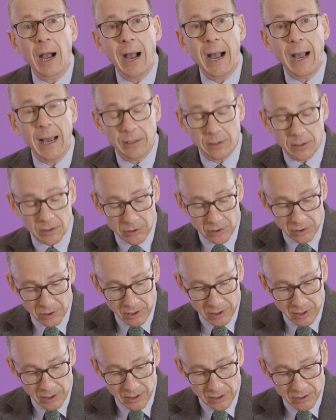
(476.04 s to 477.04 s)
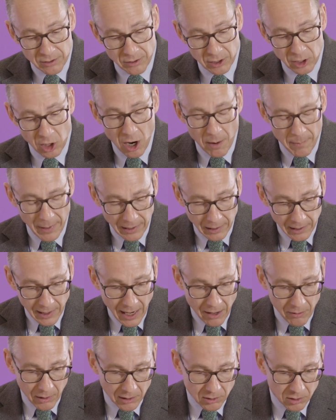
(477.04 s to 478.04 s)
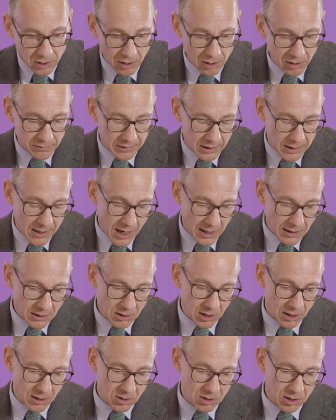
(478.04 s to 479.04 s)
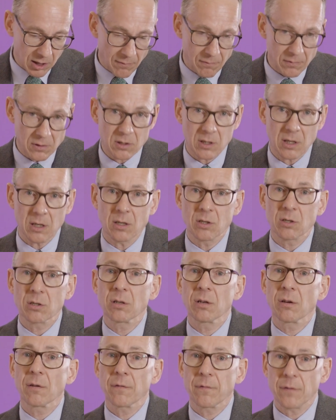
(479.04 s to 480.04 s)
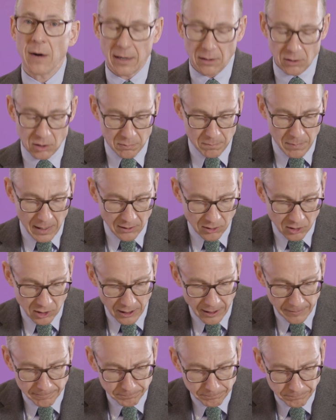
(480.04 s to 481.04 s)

and the comic character of the 1970s, Frank Spencer.